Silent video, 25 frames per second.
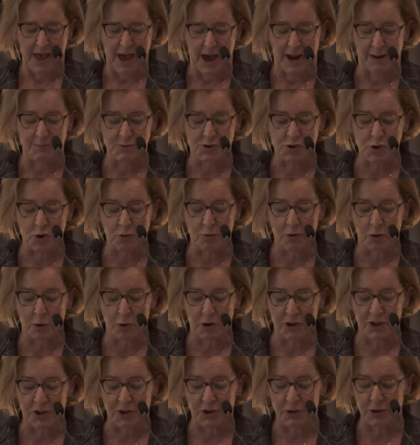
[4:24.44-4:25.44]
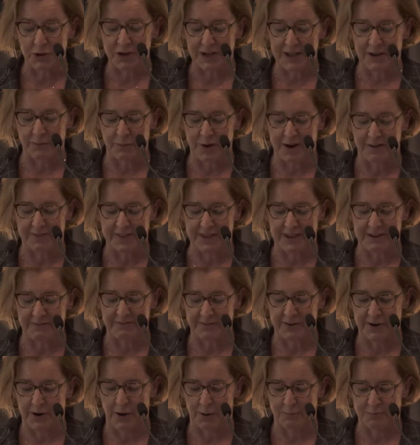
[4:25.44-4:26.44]
And I'm sure we're all acutely aware of the
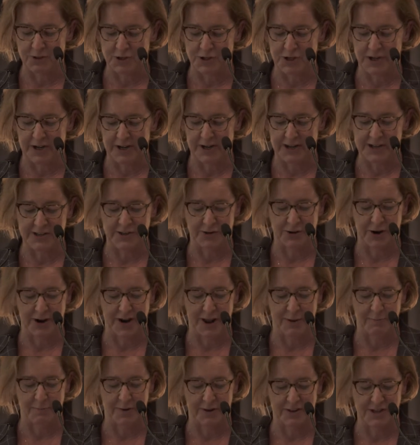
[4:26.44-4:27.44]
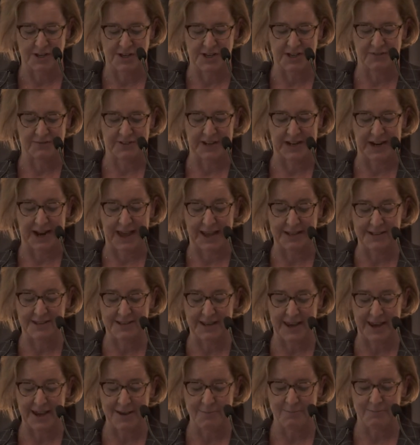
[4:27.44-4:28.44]
infinite opportunities thrown up by the shifting
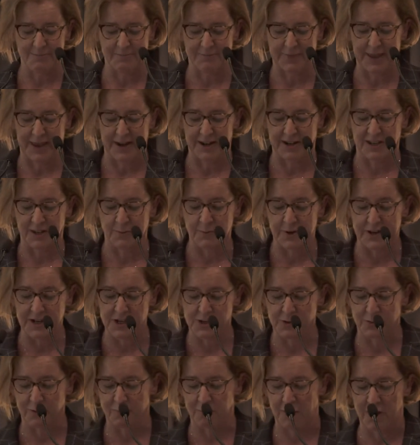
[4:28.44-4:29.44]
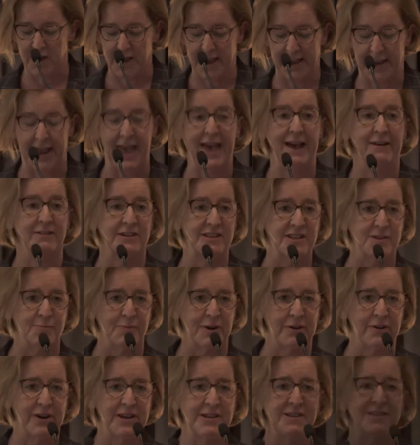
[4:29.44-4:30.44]
landscape and are committed to applying our
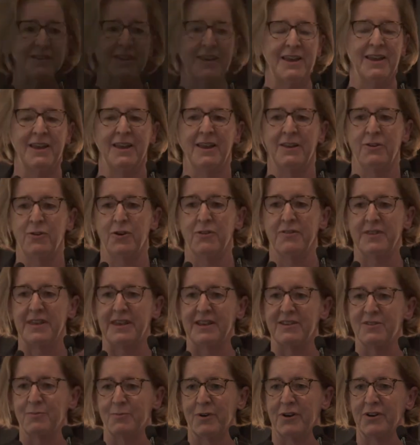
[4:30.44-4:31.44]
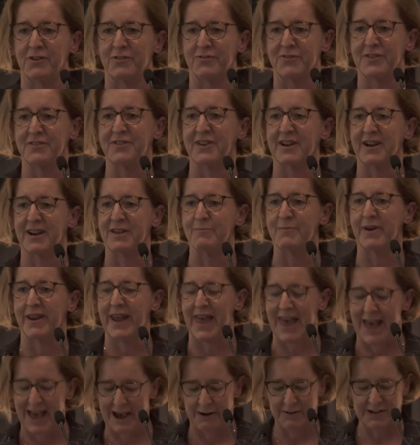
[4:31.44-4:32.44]
experience, not the experience physically,
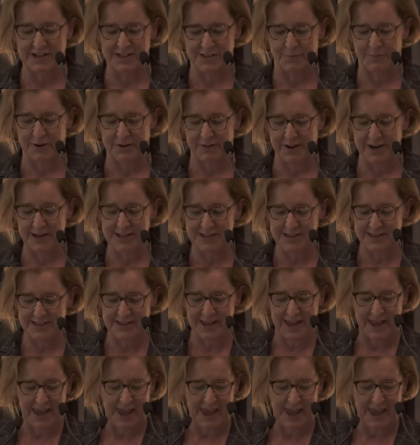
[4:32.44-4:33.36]
but our experience,